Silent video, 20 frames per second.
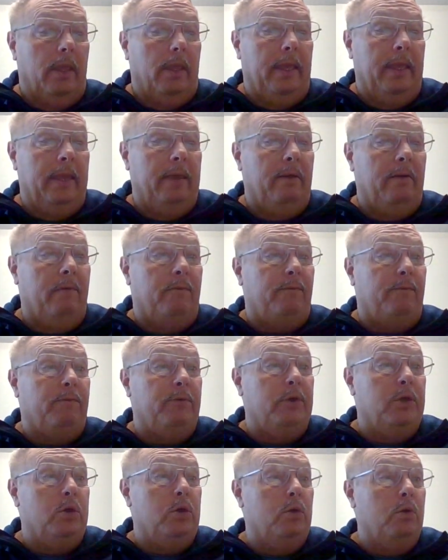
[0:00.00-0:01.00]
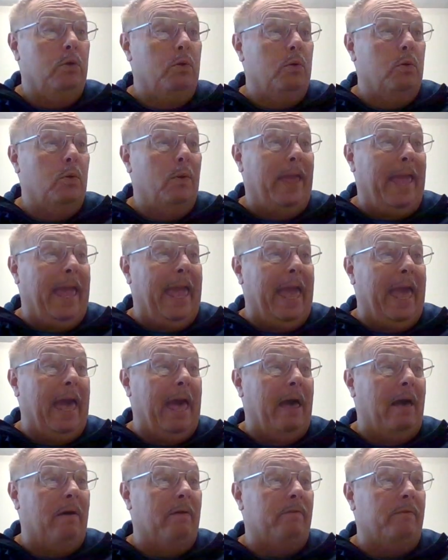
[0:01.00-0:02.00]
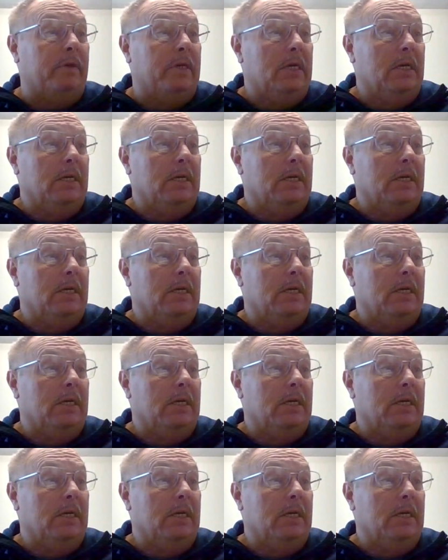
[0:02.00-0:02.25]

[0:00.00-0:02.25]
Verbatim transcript: if you have